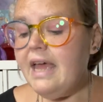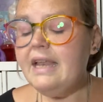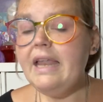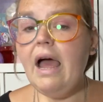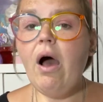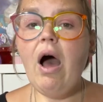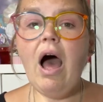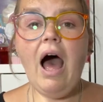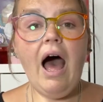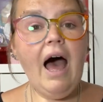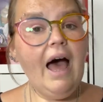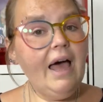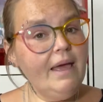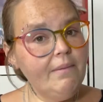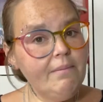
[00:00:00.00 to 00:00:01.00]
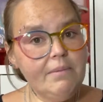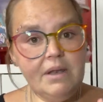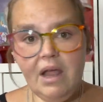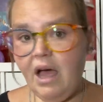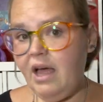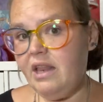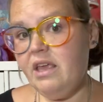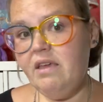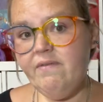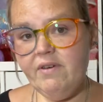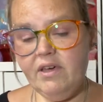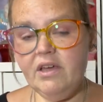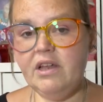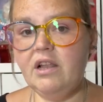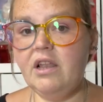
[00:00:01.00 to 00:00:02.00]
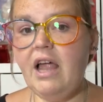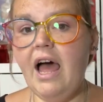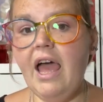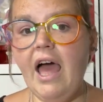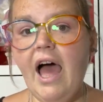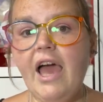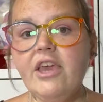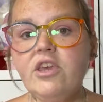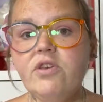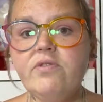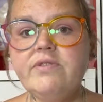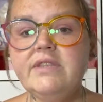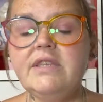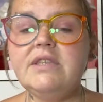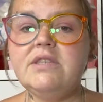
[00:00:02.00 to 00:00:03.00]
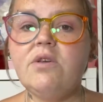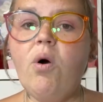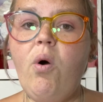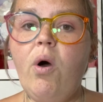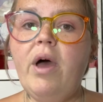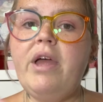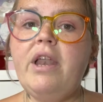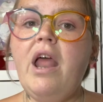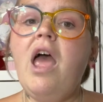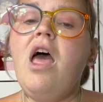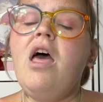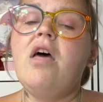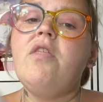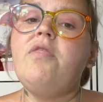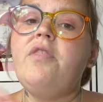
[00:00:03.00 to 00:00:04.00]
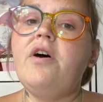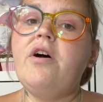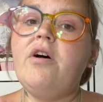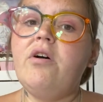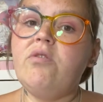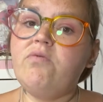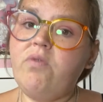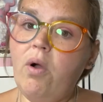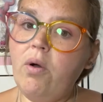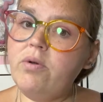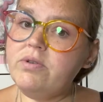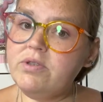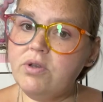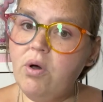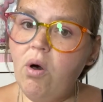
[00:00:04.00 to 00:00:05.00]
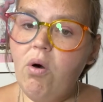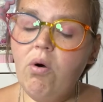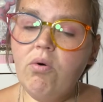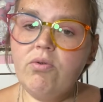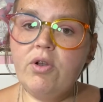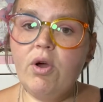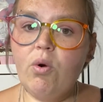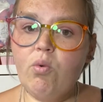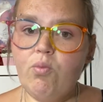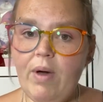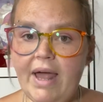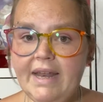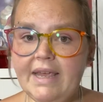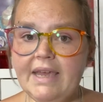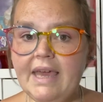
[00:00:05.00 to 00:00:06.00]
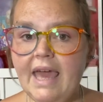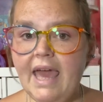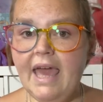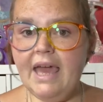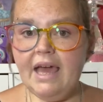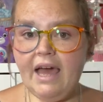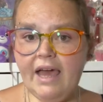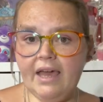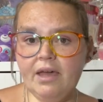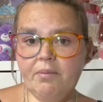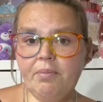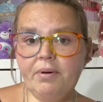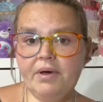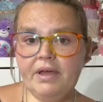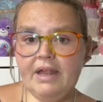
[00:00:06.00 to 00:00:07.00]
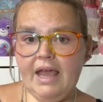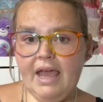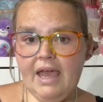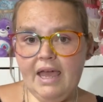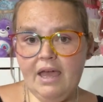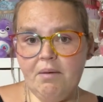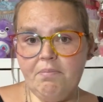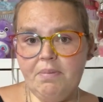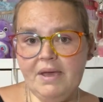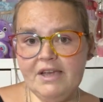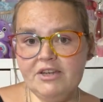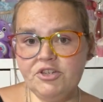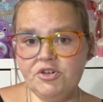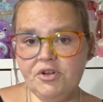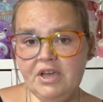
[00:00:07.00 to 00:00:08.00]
Now, I'm not even gonna lie, I used this on the rose gold wedding cake. I could put a picture